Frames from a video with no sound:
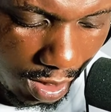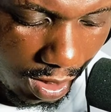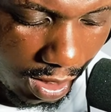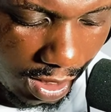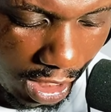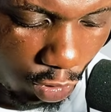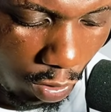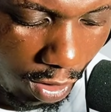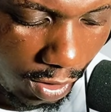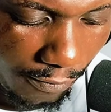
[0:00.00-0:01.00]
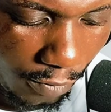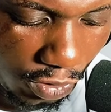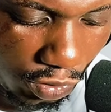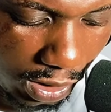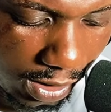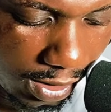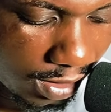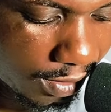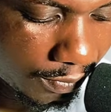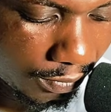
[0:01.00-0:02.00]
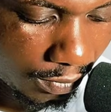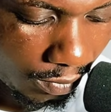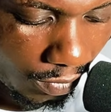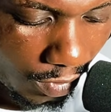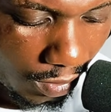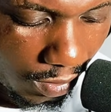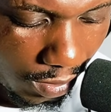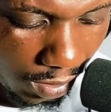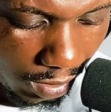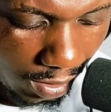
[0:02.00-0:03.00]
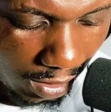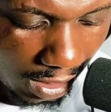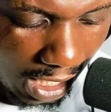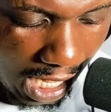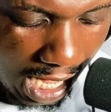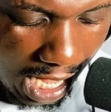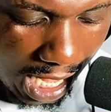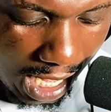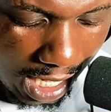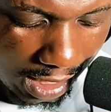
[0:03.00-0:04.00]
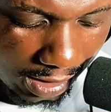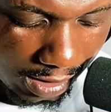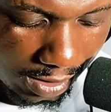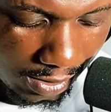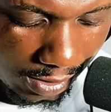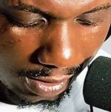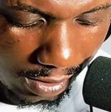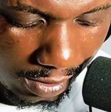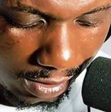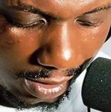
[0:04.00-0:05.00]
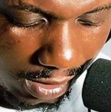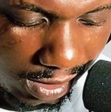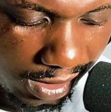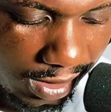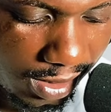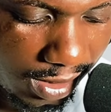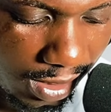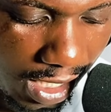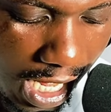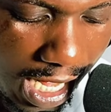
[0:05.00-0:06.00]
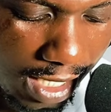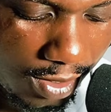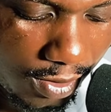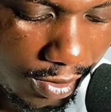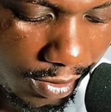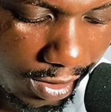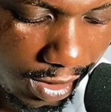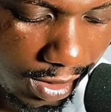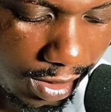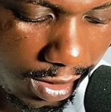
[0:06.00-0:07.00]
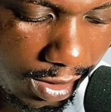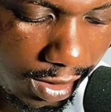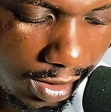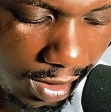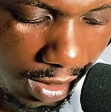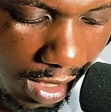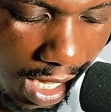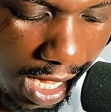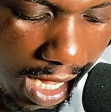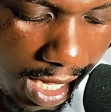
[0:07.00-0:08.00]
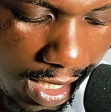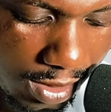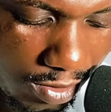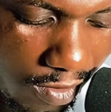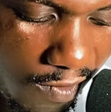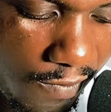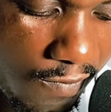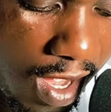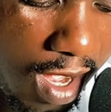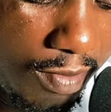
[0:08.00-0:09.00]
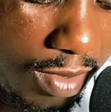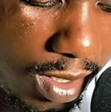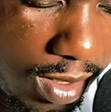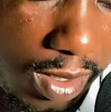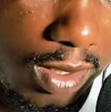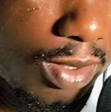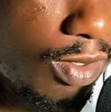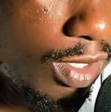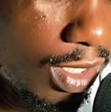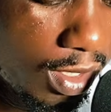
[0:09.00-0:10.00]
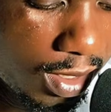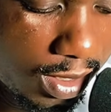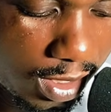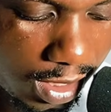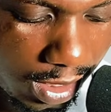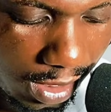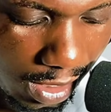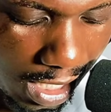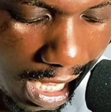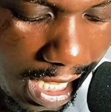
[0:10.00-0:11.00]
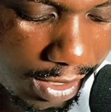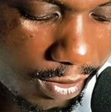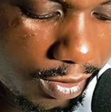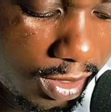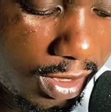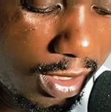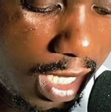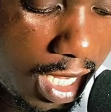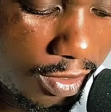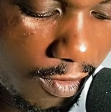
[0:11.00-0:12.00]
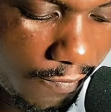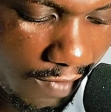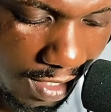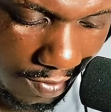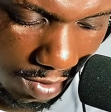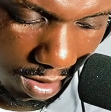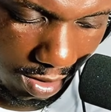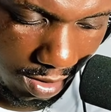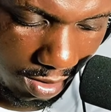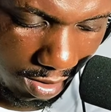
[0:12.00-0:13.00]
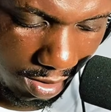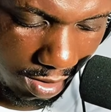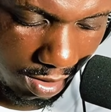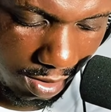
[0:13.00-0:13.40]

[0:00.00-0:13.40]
The next one on the fourth string is la, do, ti, la, do, ti, la, so, fa, mi. Okay? La, do, ti, la, so, fa, mi.